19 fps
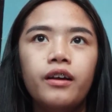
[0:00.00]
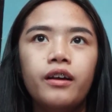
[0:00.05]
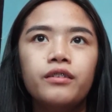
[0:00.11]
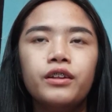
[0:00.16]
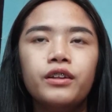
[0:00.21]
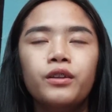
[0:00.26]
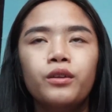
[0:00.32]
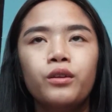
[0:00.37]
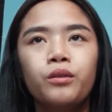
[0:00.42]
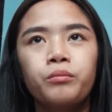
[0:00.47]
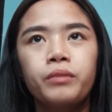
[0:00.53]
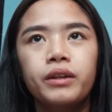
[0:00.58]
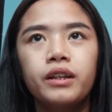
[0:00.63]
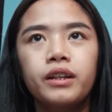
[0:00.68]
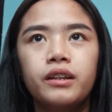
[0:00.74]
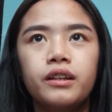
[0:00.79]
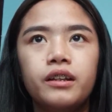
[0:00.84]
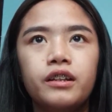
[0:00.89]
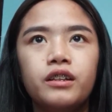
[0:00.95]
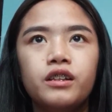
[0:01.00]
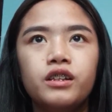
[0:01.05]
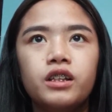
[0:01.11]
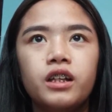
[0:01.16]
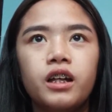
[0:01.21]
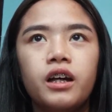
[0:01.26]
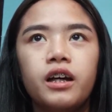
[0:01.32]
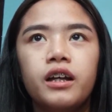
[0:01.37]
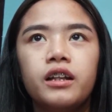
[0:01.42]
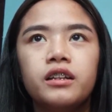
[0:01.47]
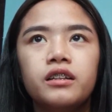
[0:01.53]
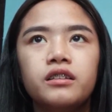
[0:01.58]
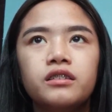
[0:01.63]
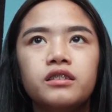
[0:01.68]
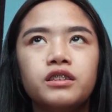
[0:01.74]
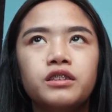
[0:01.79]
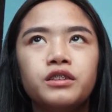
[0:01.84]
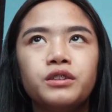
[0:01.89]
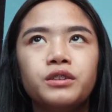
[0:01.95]
and then lumiit rin siya, and
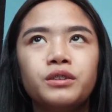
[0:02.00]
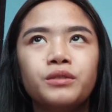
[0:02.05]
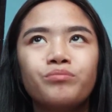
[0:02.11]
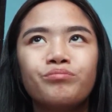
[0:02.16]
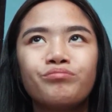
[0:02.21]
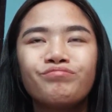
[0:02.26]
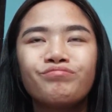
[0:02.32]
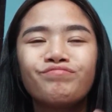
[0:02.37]
it's